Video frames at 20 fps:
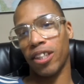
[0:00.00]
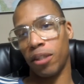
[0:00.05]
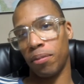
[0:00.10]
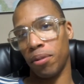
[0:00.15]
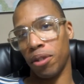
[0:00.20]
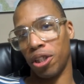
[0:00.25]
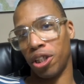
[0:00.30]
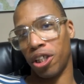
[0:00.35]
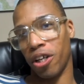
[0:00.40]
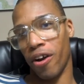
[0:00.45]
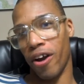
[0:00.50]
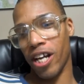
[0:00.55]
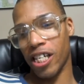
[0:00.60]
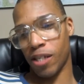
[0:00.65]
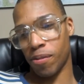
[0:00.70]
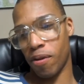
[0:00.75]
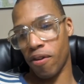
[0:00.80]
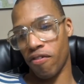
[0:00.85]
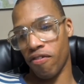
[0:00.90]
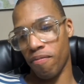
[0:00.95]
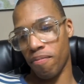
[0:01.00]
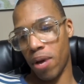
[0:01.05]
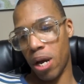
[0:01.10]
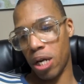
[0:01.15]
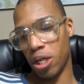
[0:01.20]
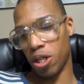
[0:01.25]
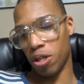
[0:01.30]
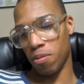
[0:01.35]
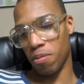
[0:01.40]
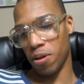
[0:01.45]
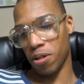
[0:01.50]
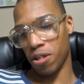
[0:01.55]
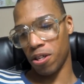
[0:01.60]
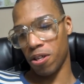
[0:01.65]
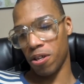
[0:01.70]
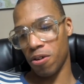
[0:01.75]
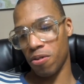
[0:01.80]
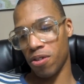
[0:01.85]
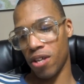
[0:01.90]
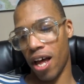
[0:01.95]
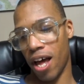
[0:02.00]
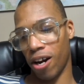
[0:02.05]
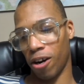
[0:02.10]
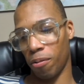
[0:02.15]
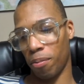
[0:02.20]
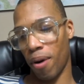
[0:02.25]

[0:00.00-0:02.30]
to be sharing some information with you that'll